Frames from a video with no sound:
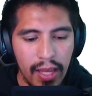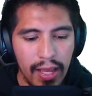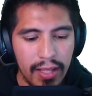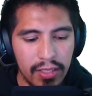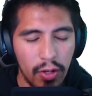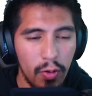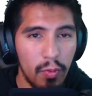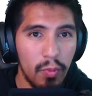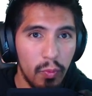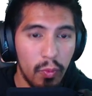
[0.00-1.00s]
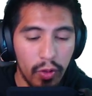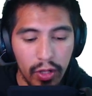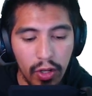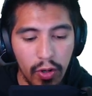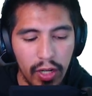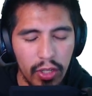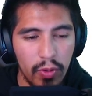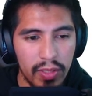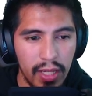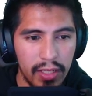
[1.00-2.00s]
And so we're going to go ahead and
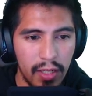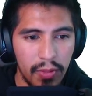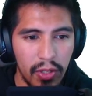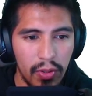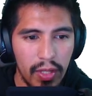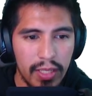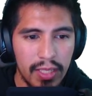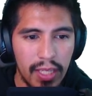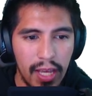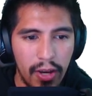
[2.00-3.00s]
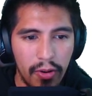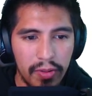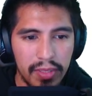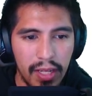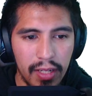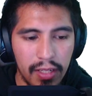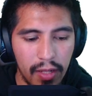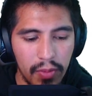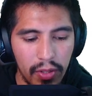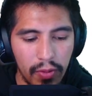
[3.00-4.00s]
use set w, cout set
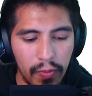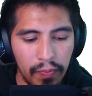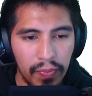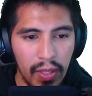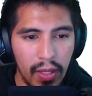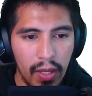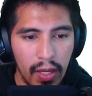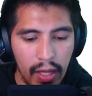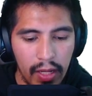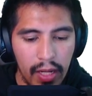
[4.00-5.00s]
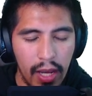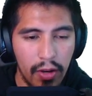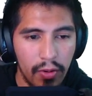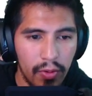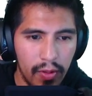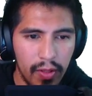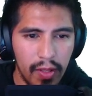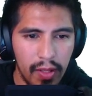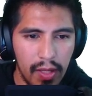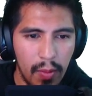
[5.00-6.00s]
w. Now
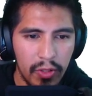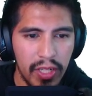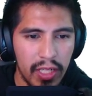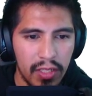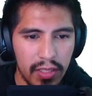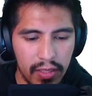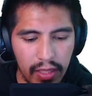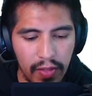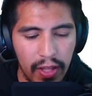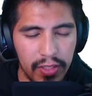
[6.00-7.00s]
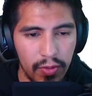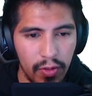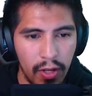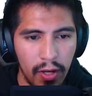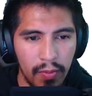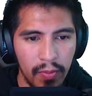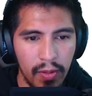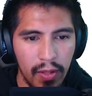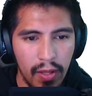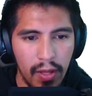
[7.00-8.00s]
I'm going to change this to num
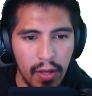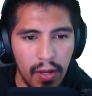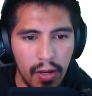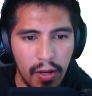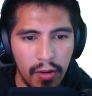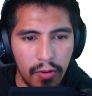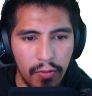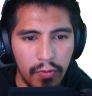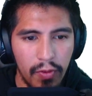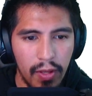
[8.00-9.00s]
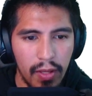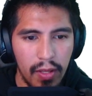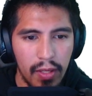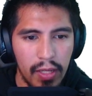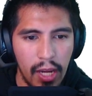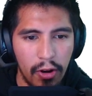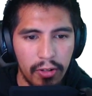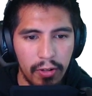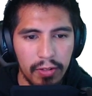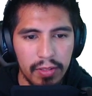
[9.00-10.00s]
of
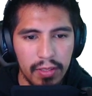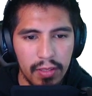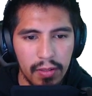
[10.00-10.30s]
characters.